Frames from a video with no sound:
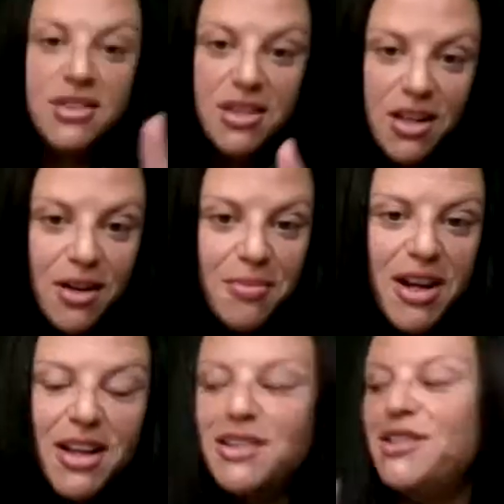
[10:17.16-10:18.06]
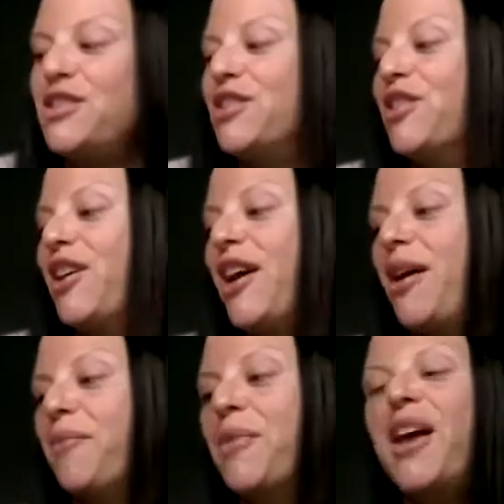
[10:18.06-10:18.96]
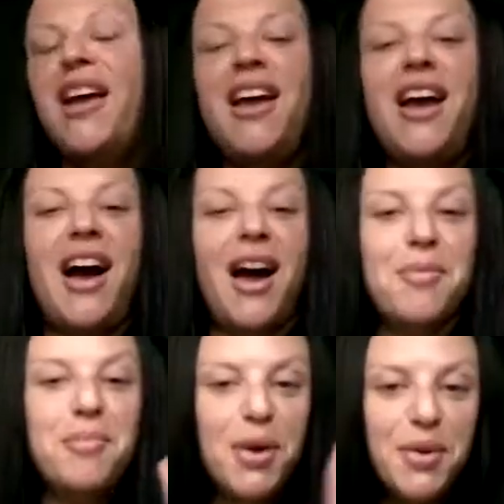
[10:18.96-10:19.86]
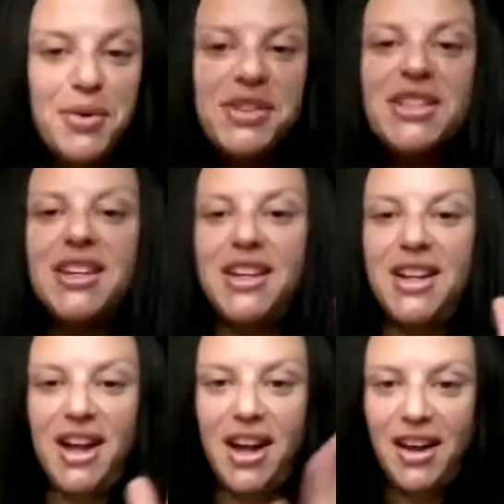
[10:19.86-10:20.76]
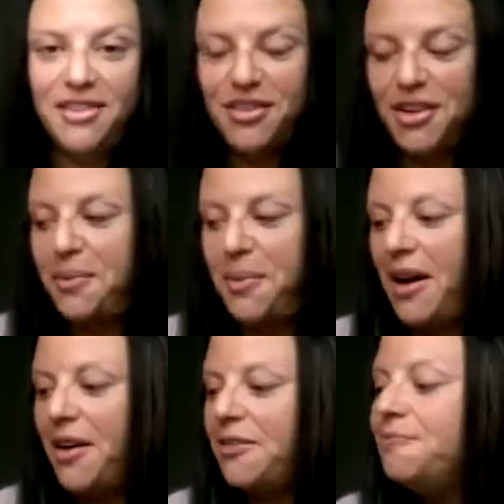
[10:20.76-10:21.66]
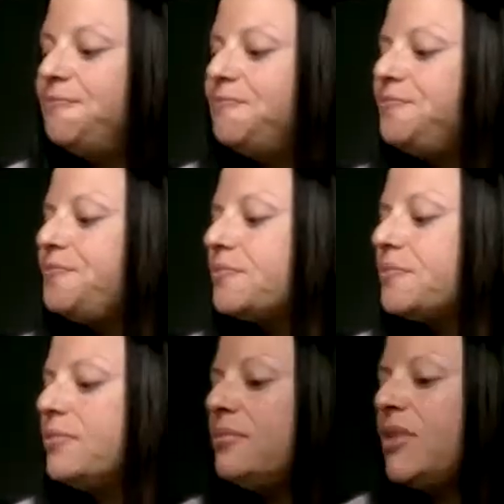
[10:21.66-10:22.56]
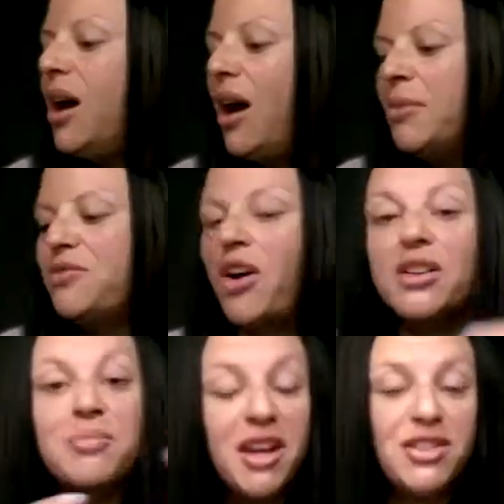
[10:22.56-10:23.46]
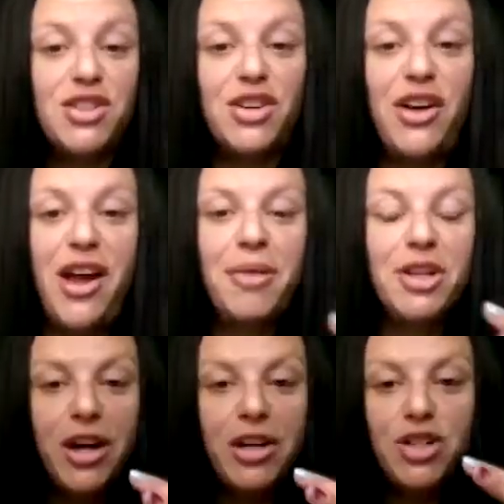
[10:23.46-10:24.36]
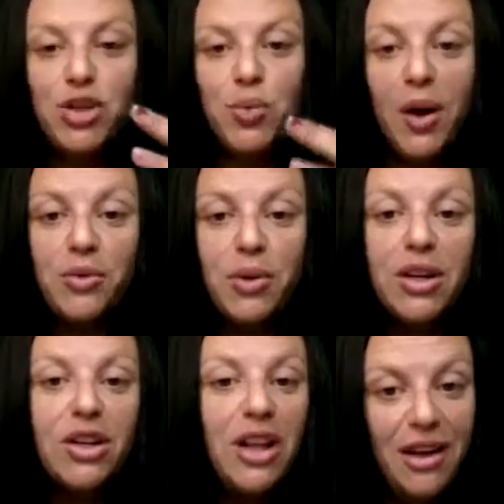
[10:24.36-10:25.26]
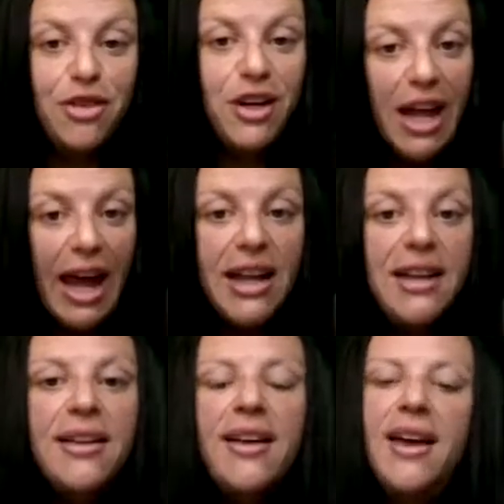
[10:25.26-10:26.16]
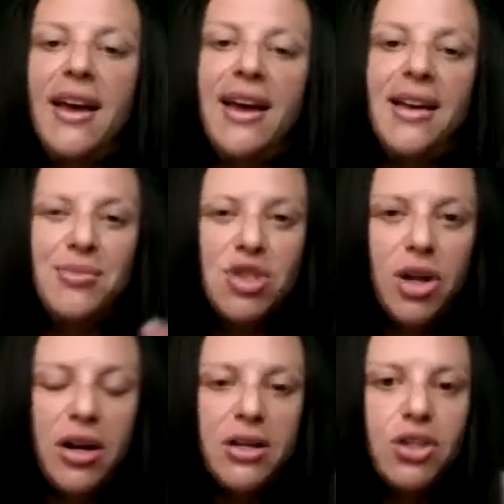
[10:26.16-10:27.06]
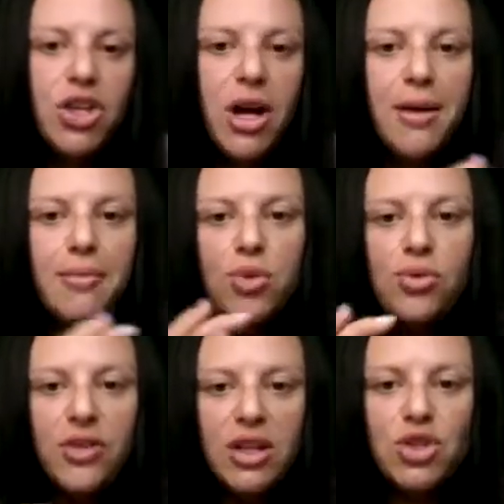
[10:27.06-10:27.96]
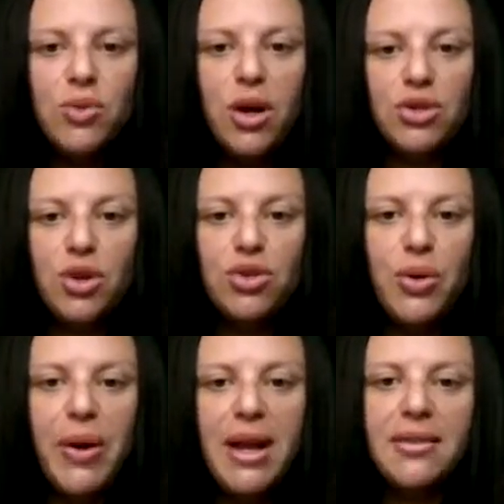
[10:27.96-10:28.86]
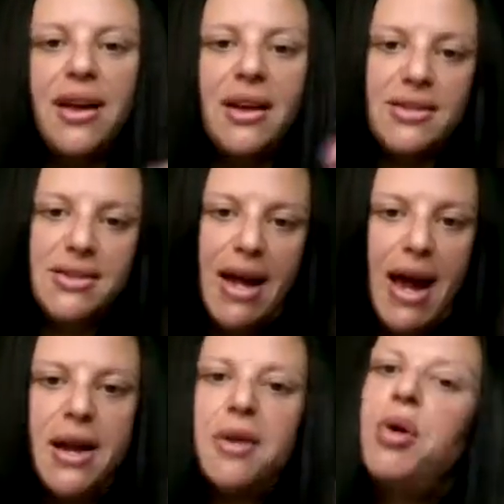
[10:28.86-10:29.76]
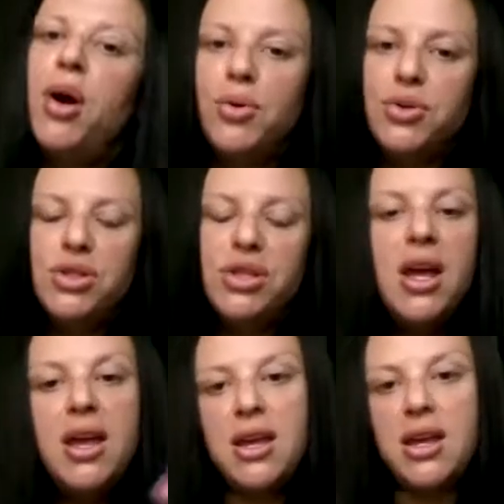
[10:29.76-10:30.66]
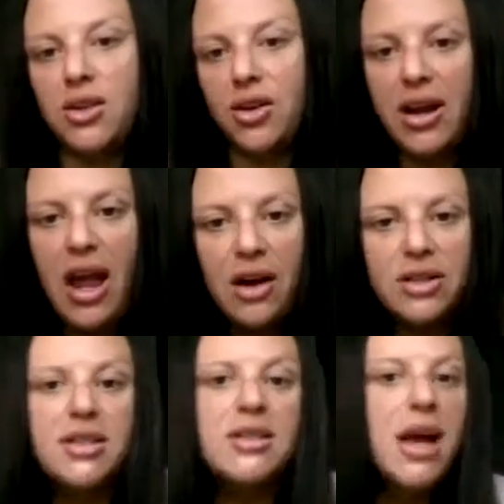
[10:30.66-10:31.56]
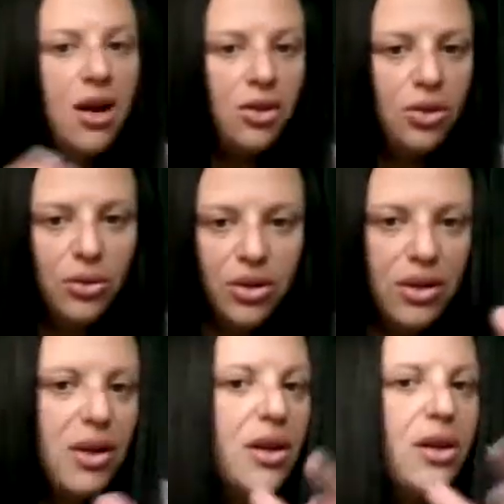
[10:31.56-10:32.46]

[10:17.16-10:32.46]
main wall, they see it on my Instagram. I post it everywhere. As far as my Instagram, I try to do one reel every day. And I'm starting to try and move into also doing like a static post, either a carousel or